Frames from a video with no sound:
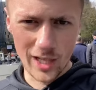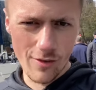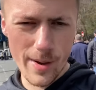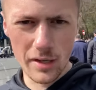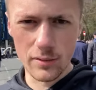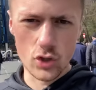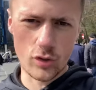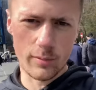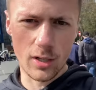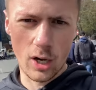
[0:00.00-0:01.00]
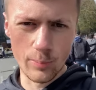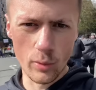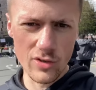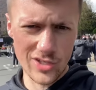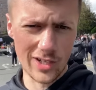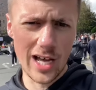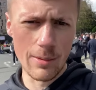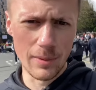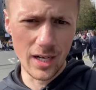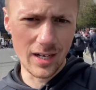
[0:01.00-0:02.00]
Livermore and Trippier are both still
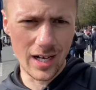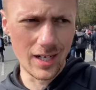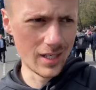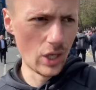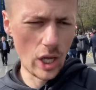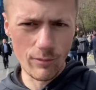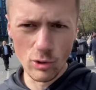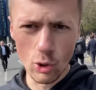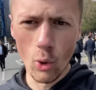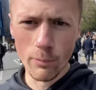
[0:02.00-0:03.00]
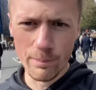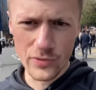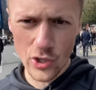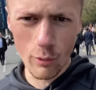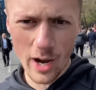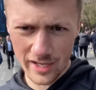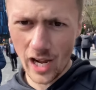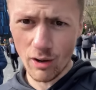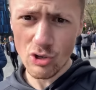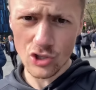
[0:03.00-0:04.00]
out, meaning that if we don't do what Eddie
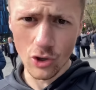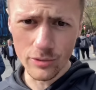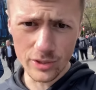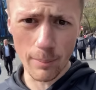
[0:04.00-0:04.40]
Howe's done,